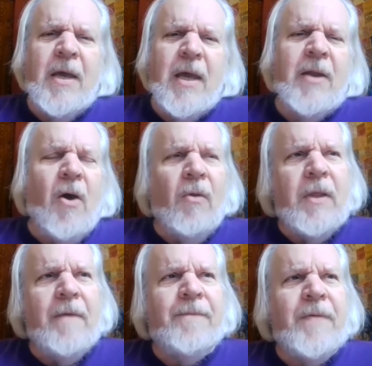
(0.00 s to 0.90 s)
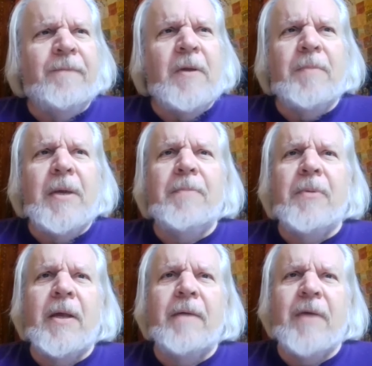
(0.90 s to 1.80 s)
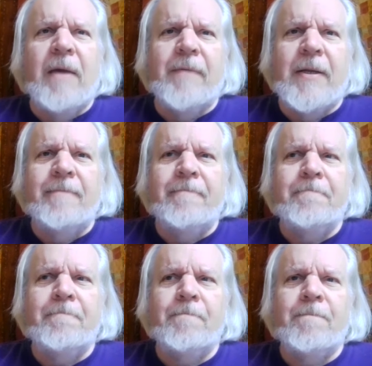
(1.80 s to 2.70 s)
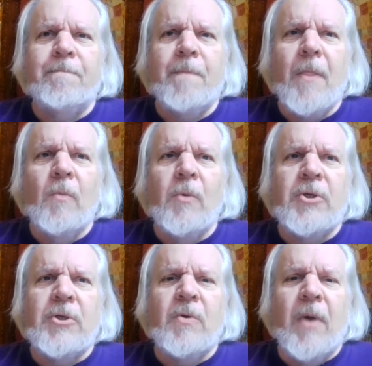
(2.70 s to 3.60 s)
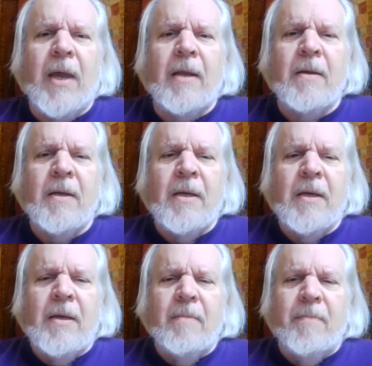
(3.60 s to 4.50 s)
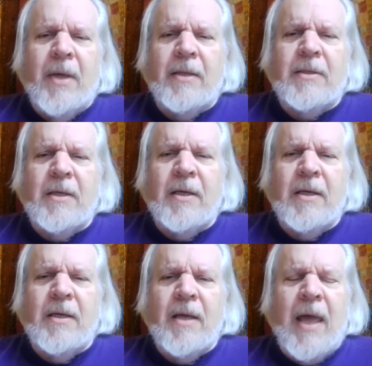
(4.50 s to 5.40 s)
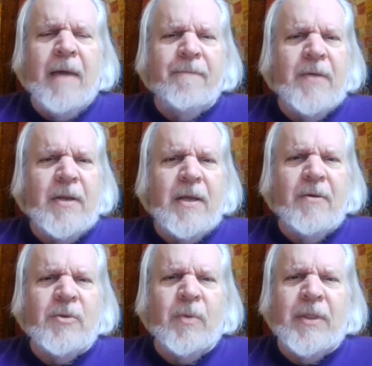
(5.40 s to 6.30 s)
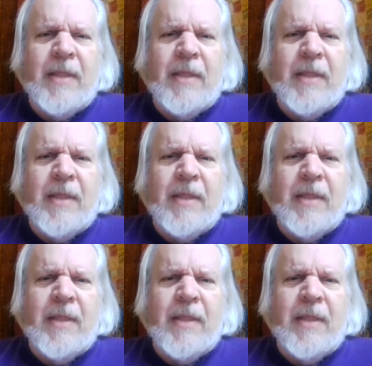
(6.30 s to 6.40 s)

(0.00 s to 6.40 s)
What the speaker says: And only 50 people have given, which is great, but I have videos with